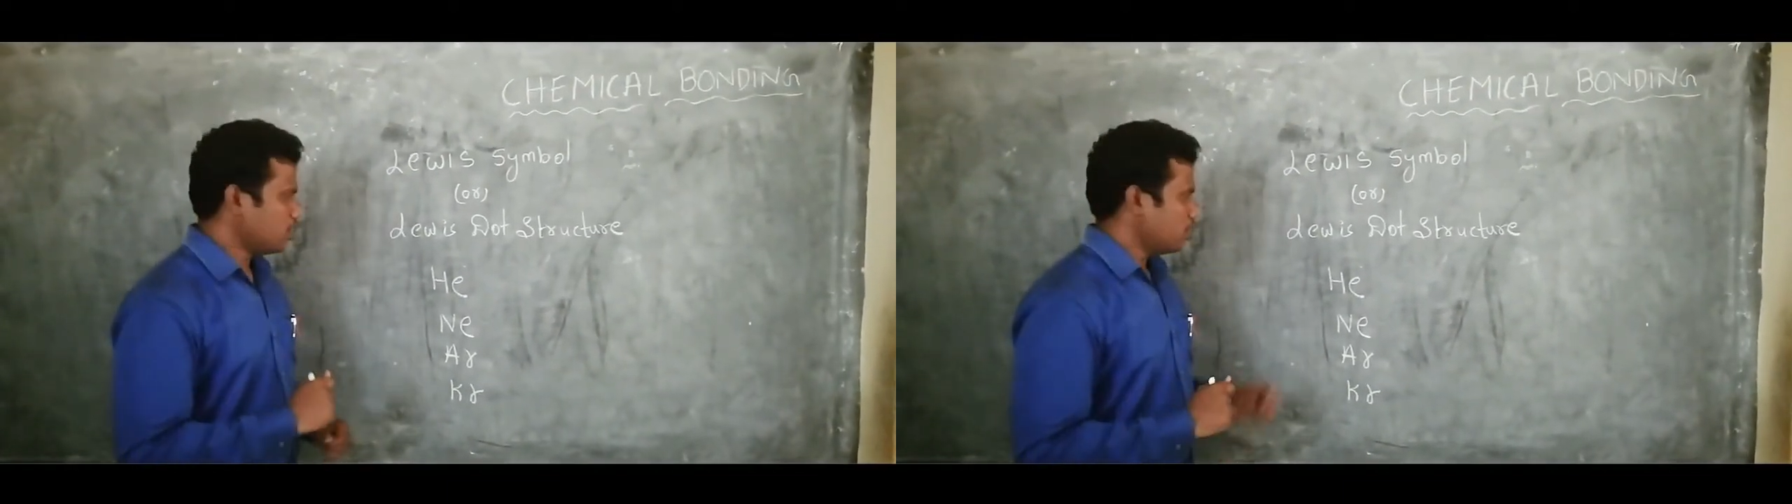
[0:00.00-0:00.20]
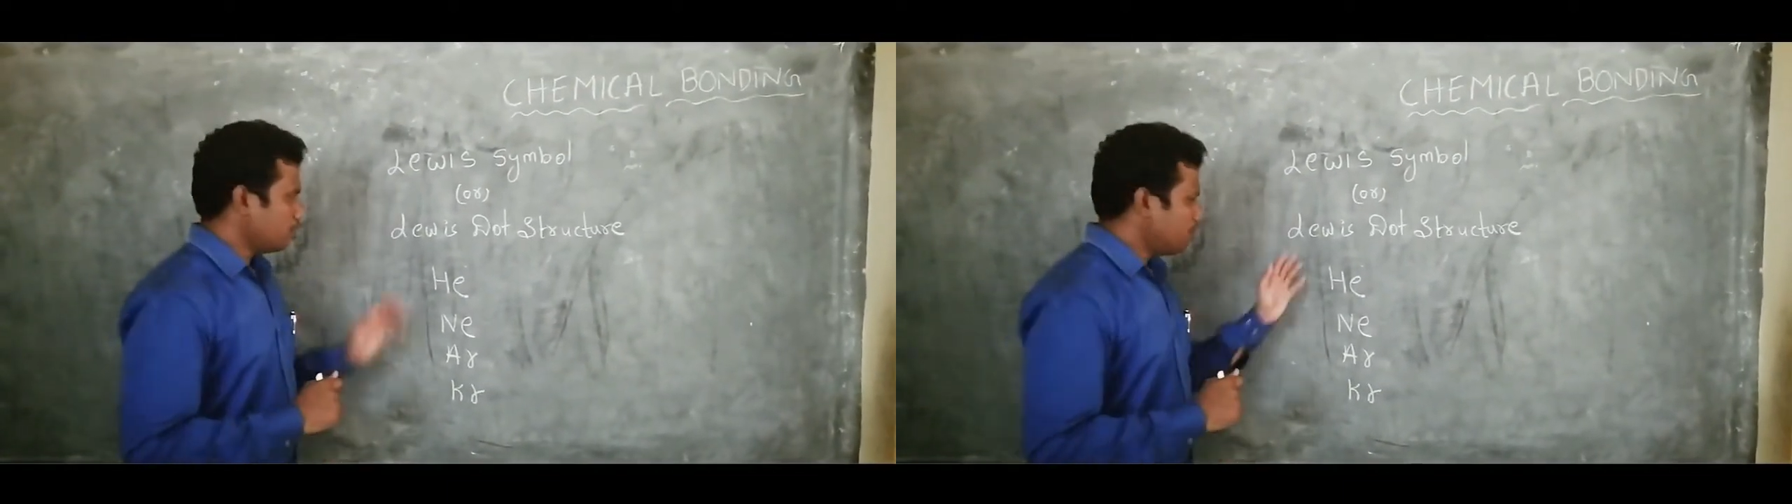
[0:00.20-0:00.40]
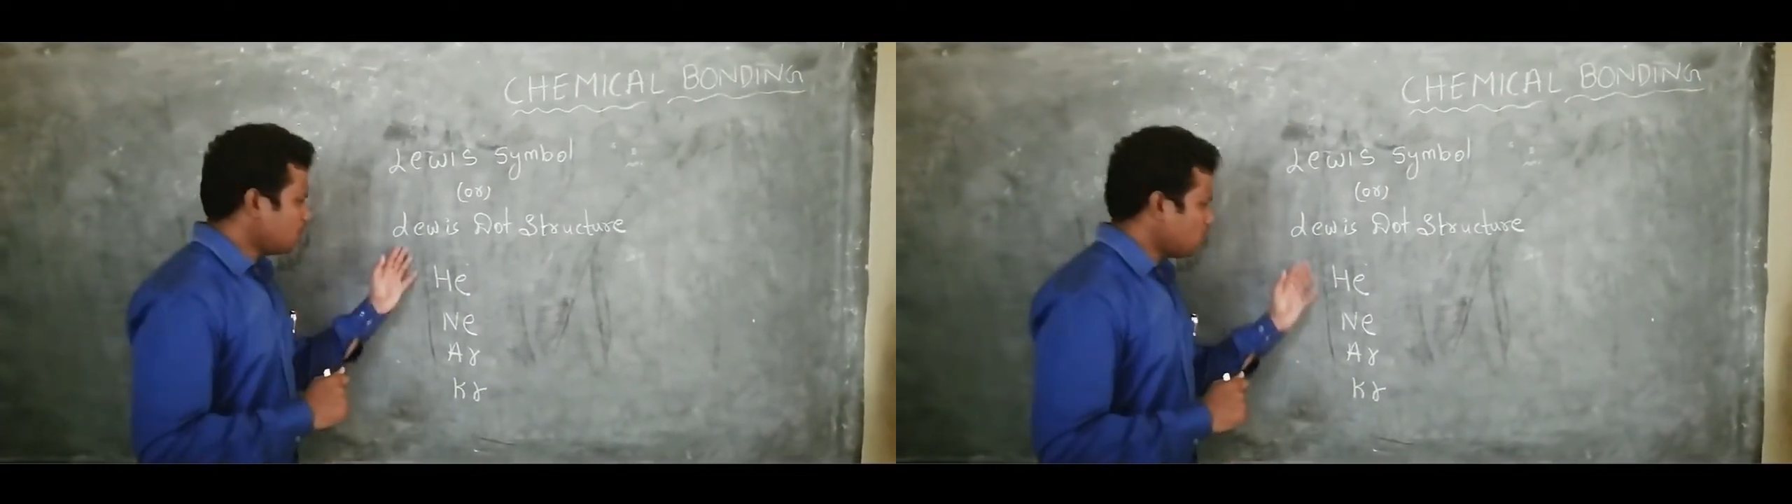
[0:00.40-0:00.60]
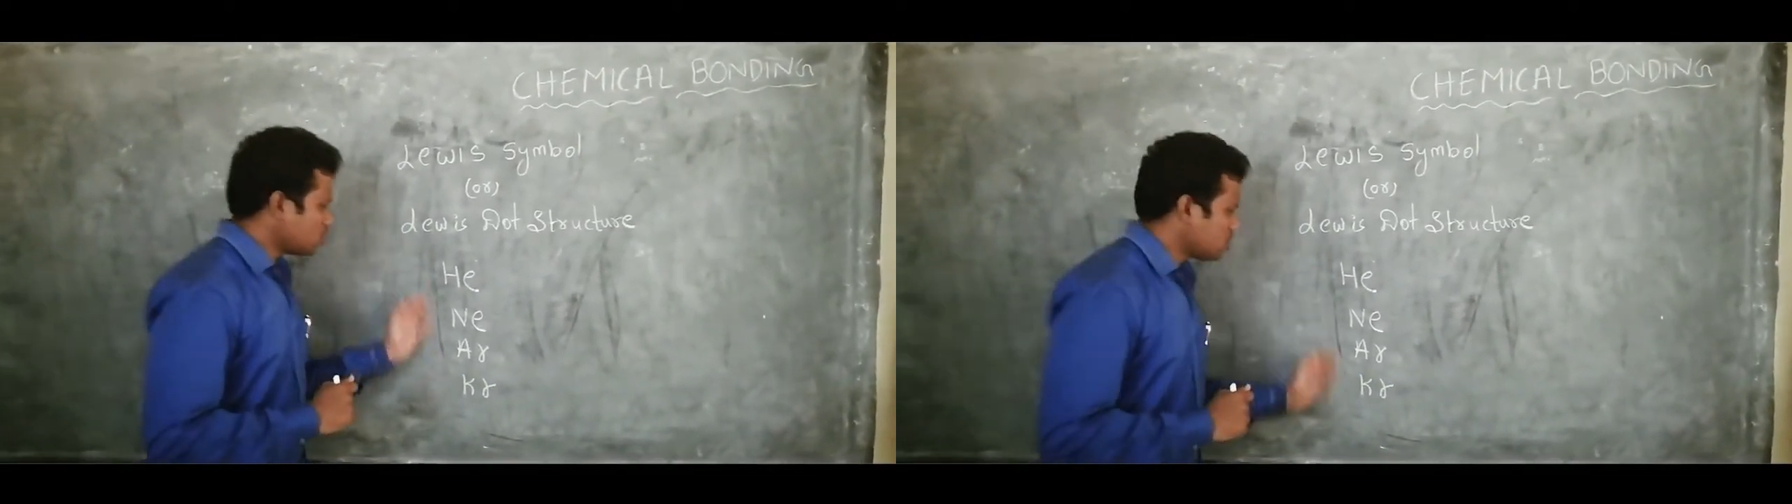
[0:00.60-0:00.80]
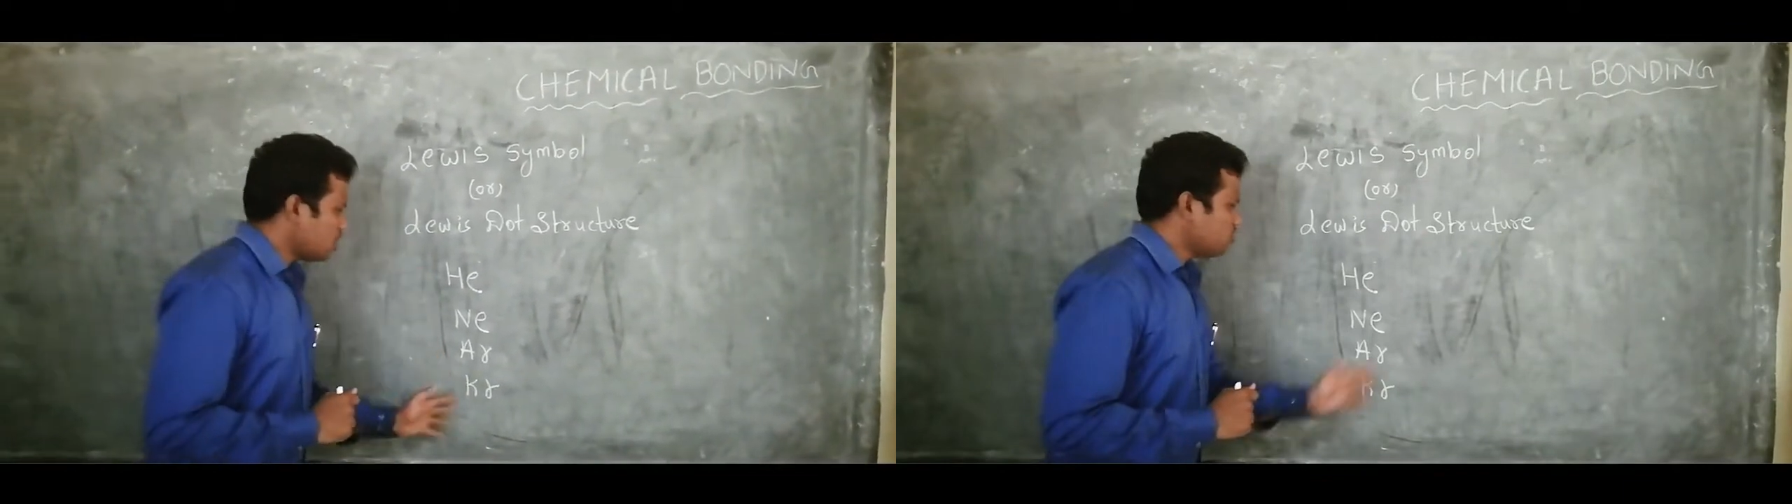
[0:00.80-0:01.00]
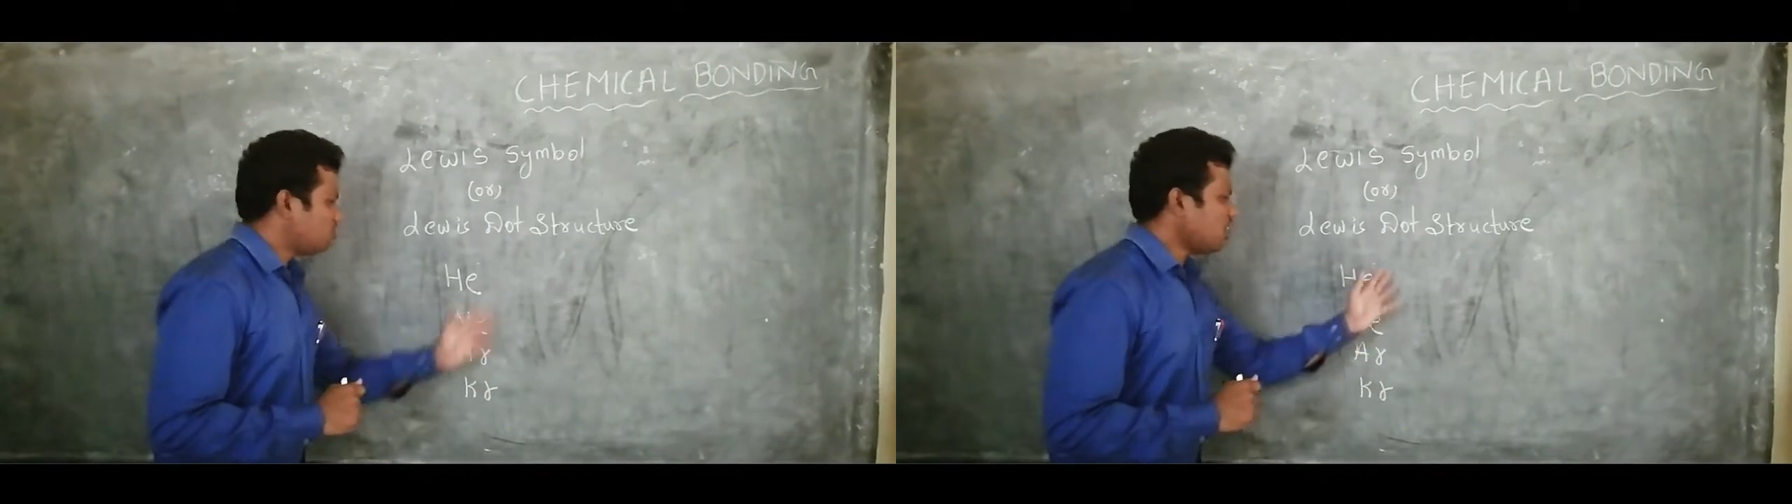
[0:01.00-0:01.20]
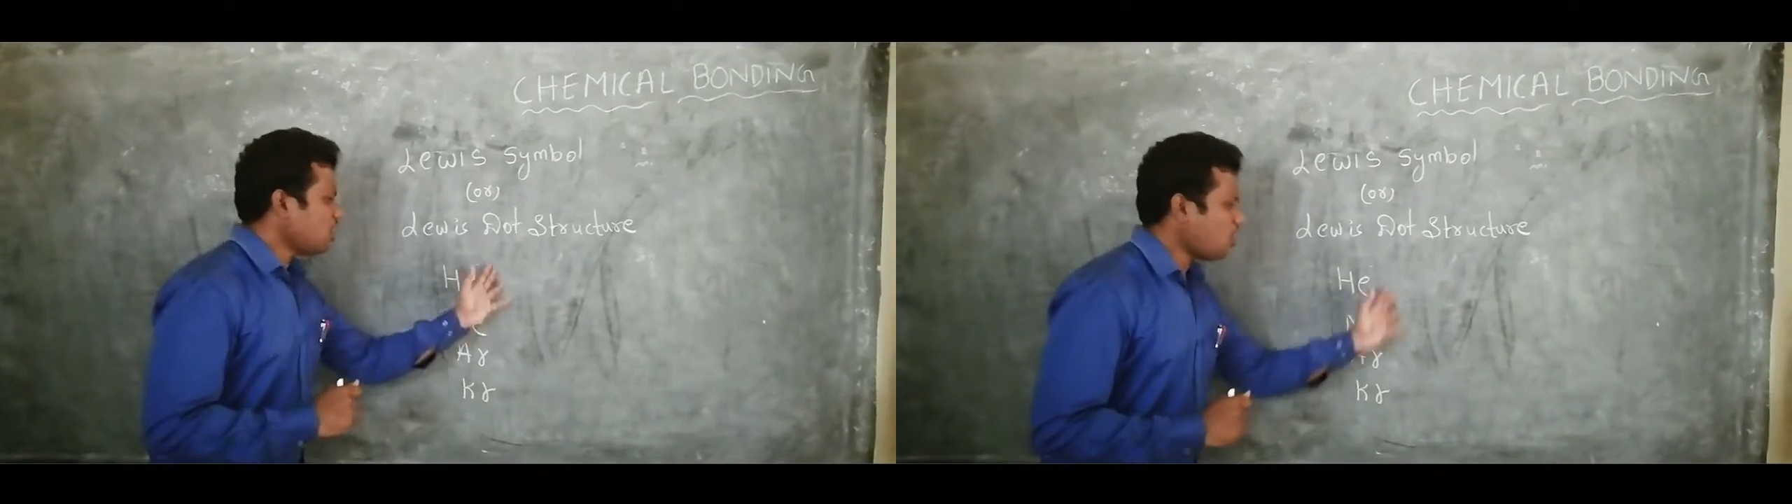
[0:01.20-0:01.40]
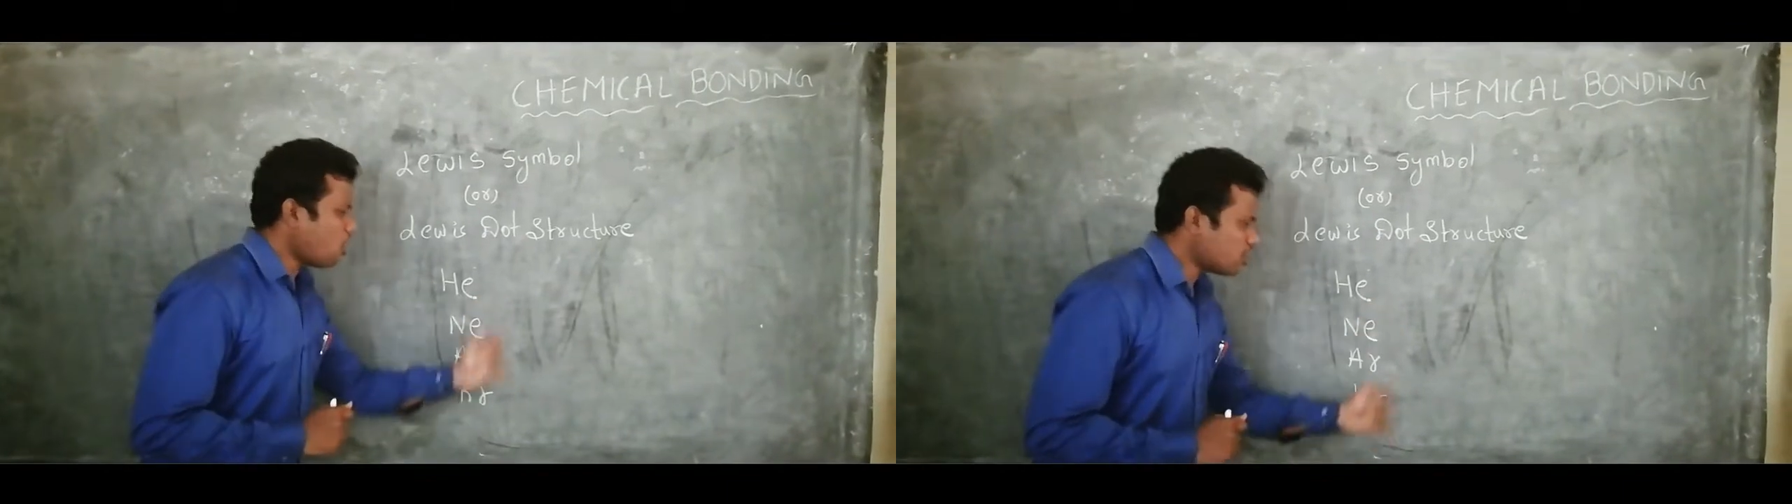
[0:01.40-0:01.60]
because they
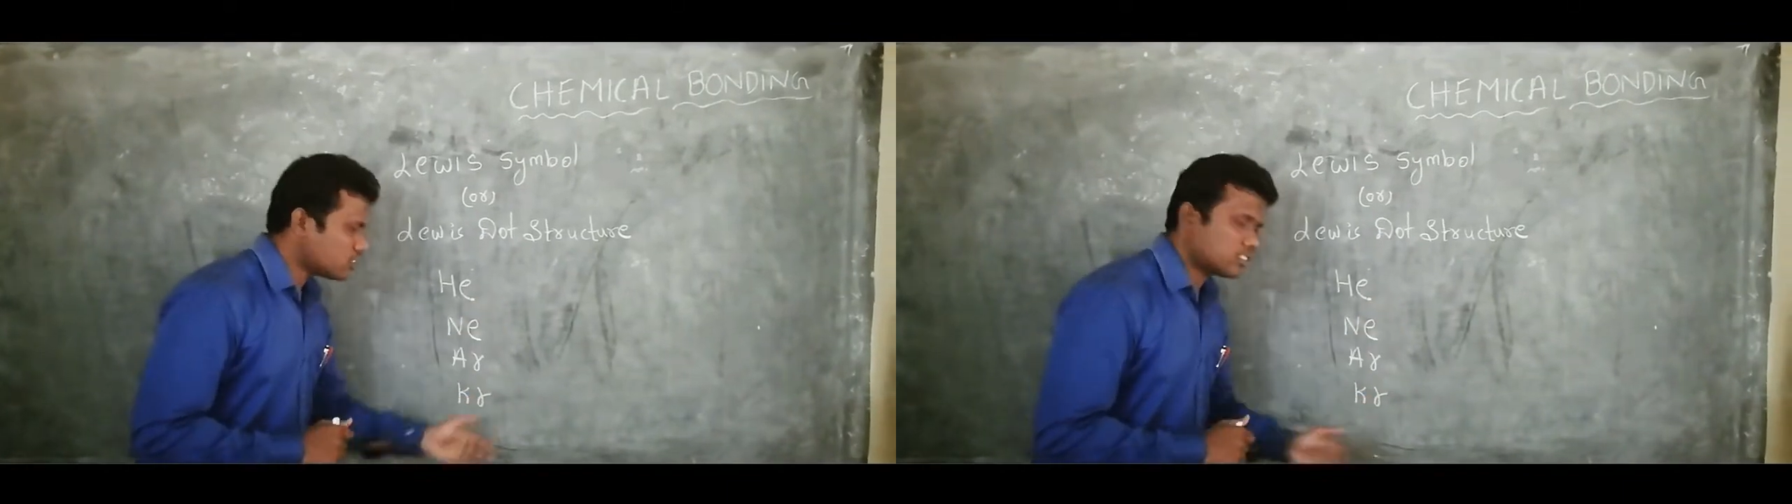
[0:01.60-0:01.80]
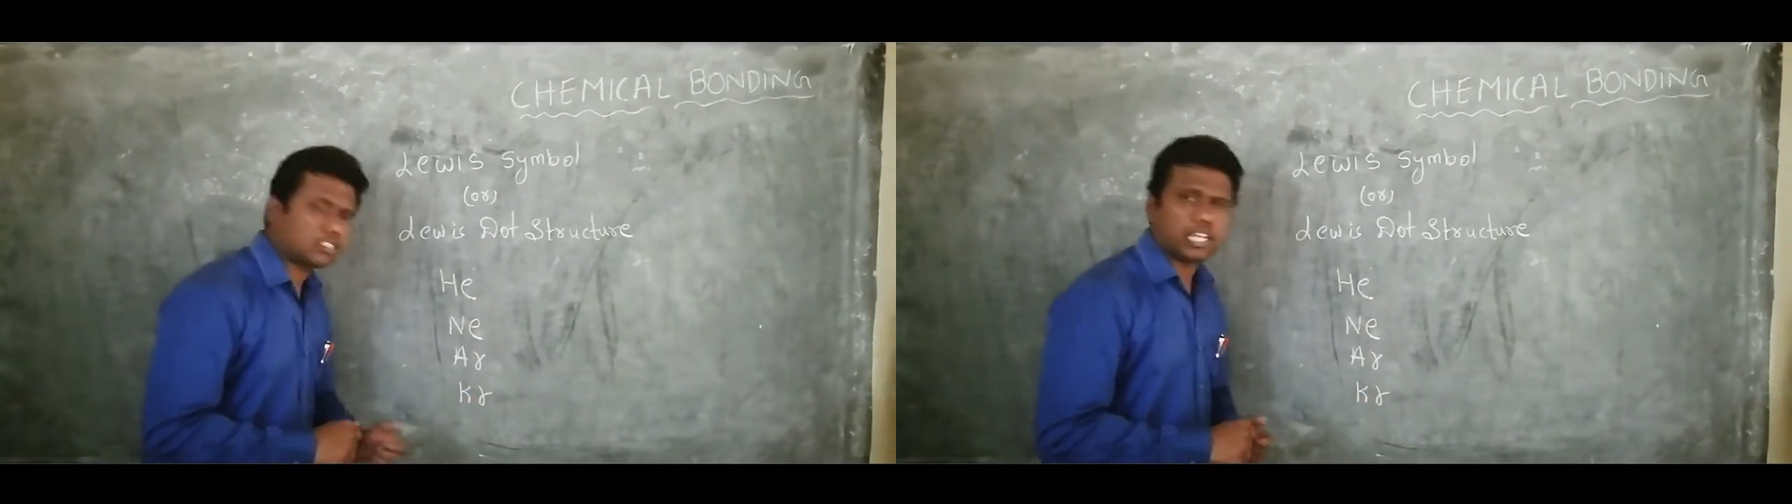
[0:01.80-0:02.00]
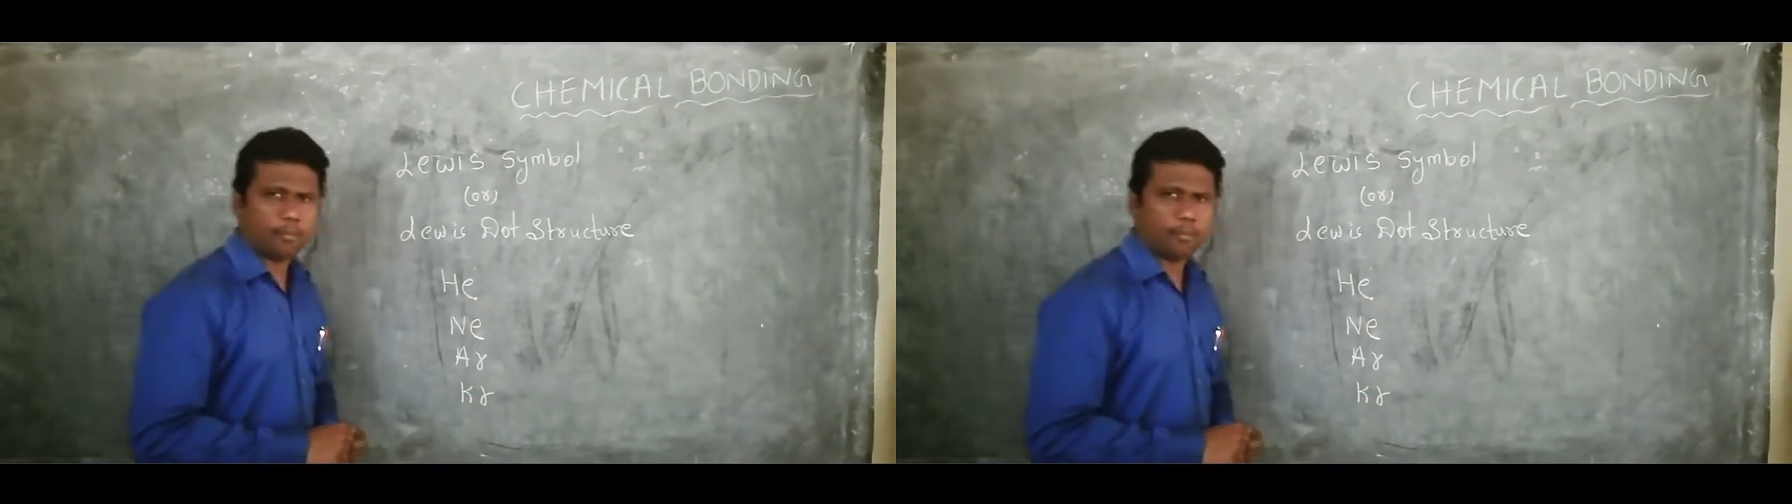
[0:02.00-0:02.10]
are stable